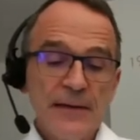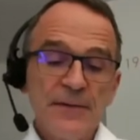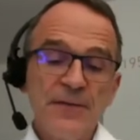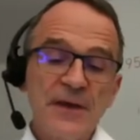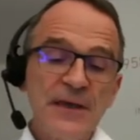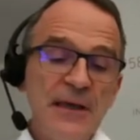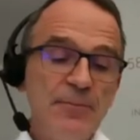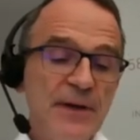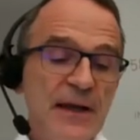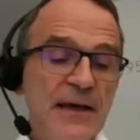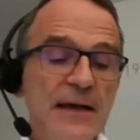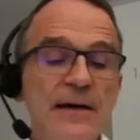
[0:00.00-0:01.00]
the key
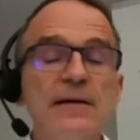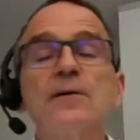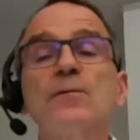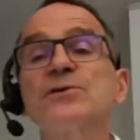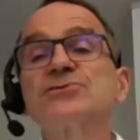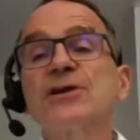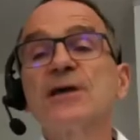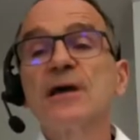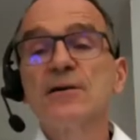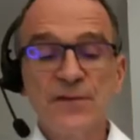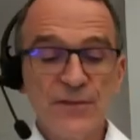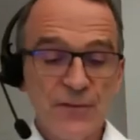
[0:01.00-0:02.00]
player which
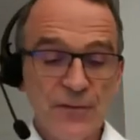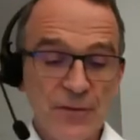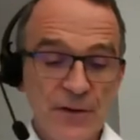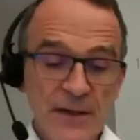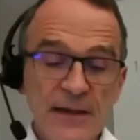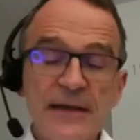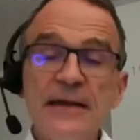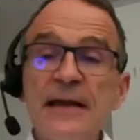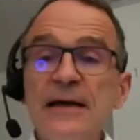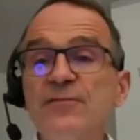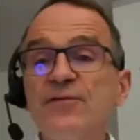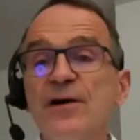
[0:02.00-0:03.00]
accounts for
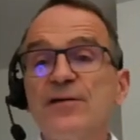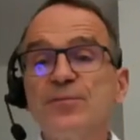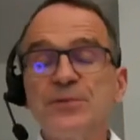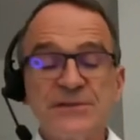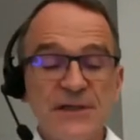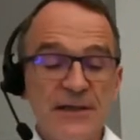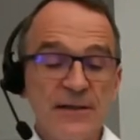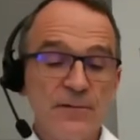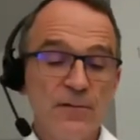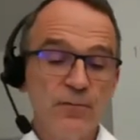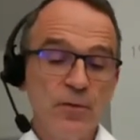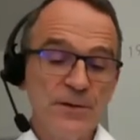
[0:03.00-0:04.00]
95%
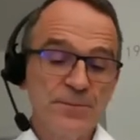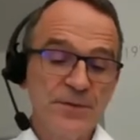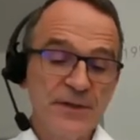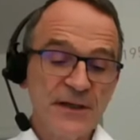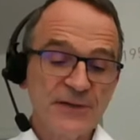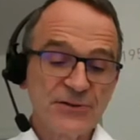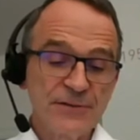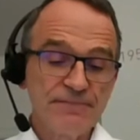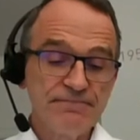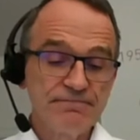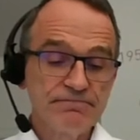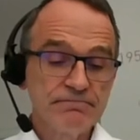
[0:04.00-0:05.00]
of world production
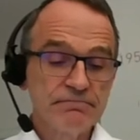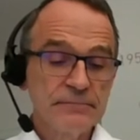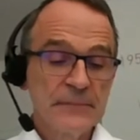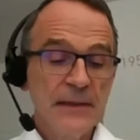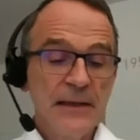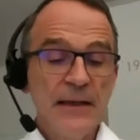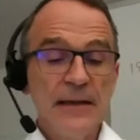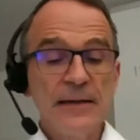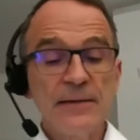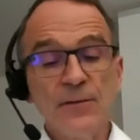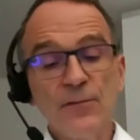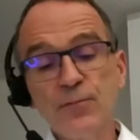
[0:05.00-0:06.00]

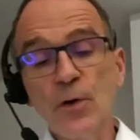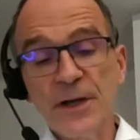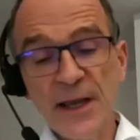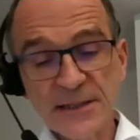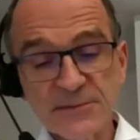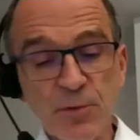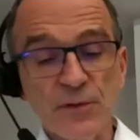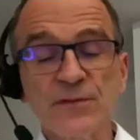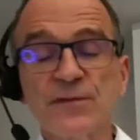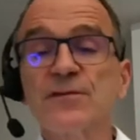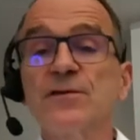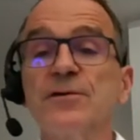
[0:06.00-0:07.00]
and of world
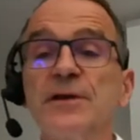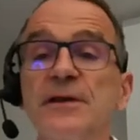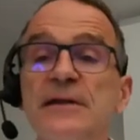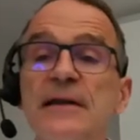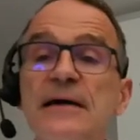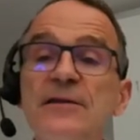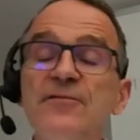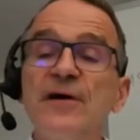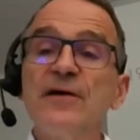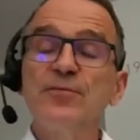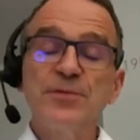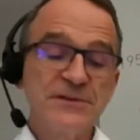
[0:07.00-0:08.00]
exports, sorry,
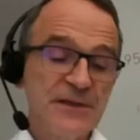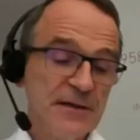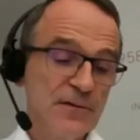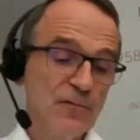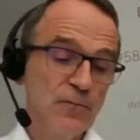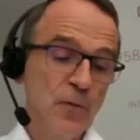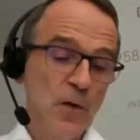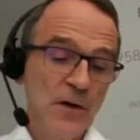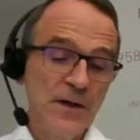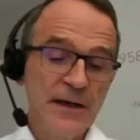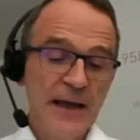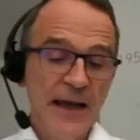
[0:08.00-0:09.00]
95% of
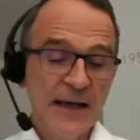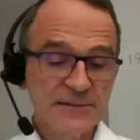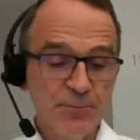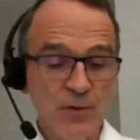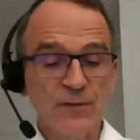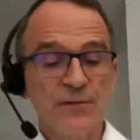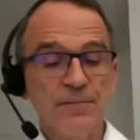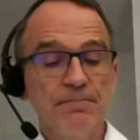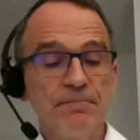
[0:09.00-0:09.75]
world exports.